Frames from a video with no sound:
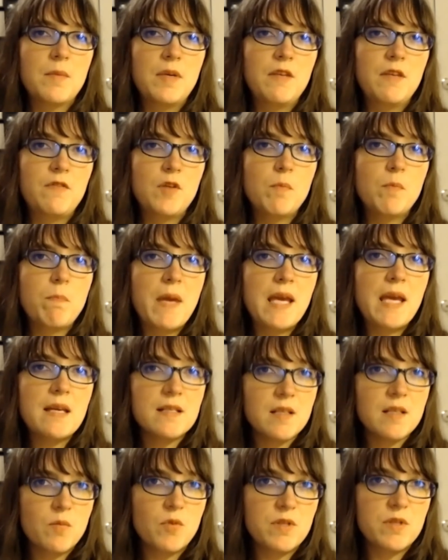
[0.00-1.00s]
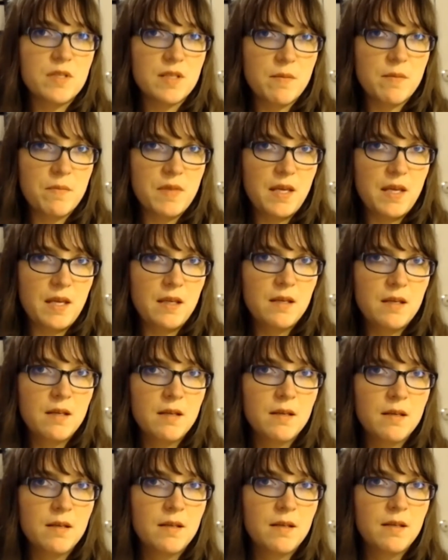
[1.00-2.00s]
If you bake someone something,
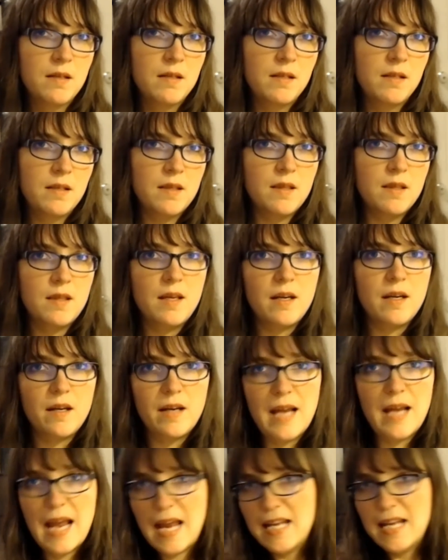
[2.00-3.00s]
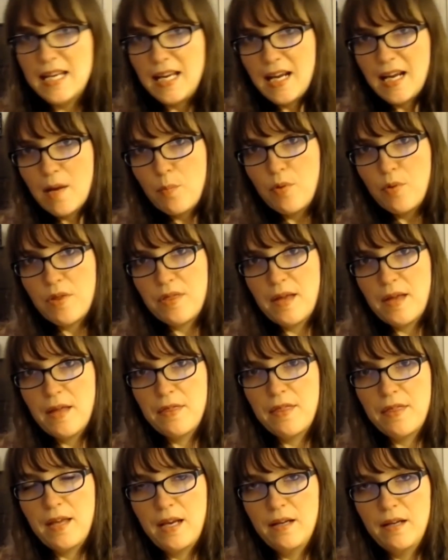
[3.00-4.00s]
they're ending up with
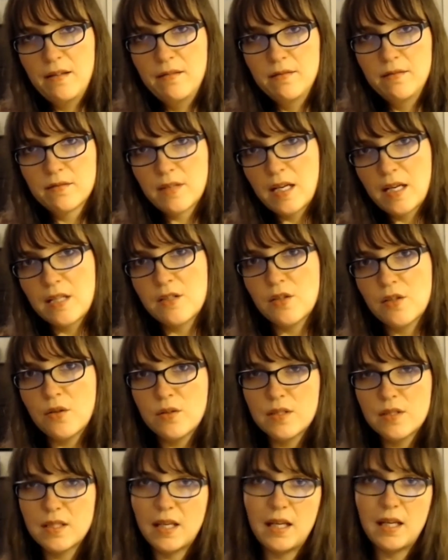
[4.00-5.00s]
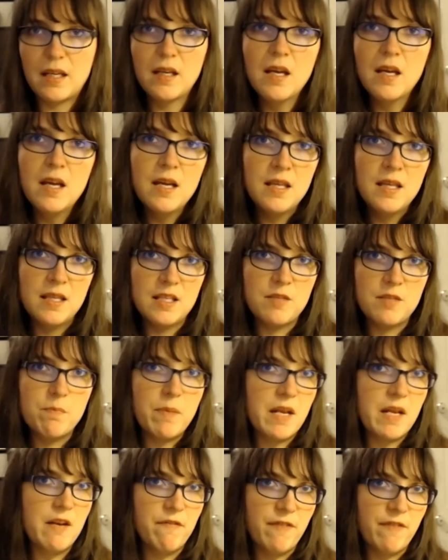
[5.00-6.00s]
that thing, right? So it's like this
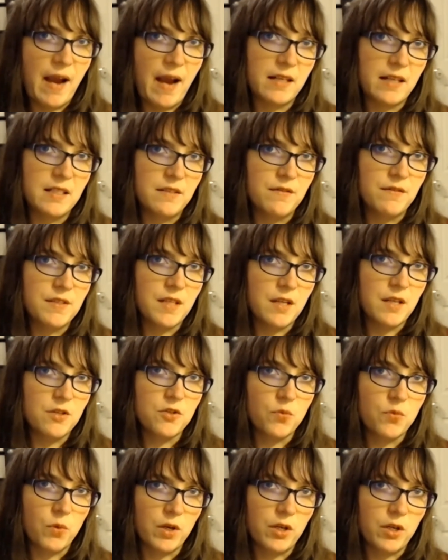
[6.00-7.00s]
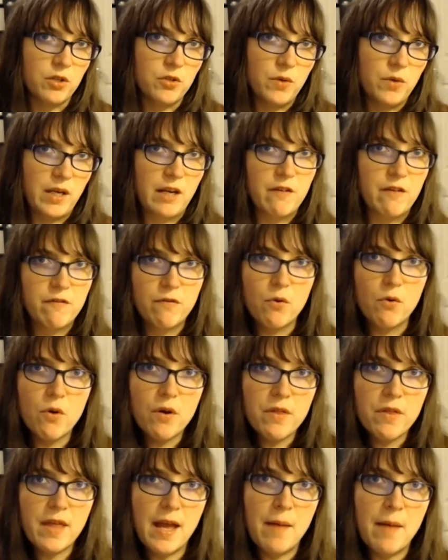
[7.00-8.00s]
benefactive sense where you're doing it
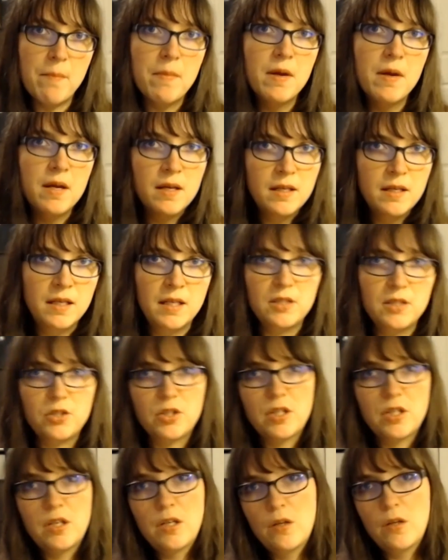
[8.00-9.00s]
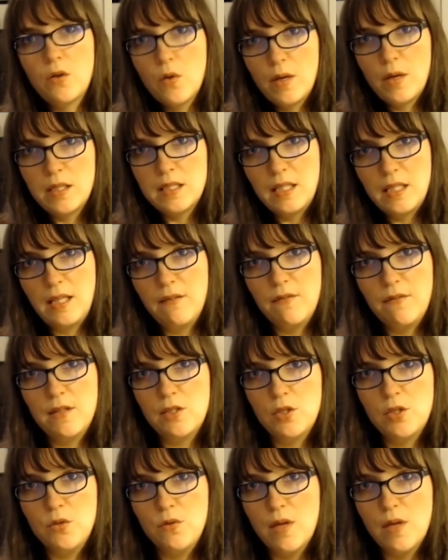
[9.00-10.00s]
for them and you're going to give
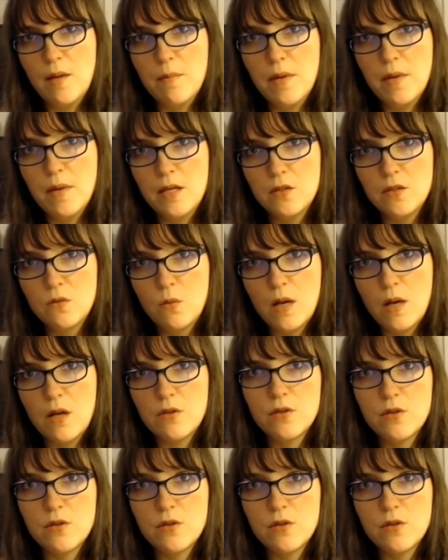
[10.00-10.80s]
it to them as well.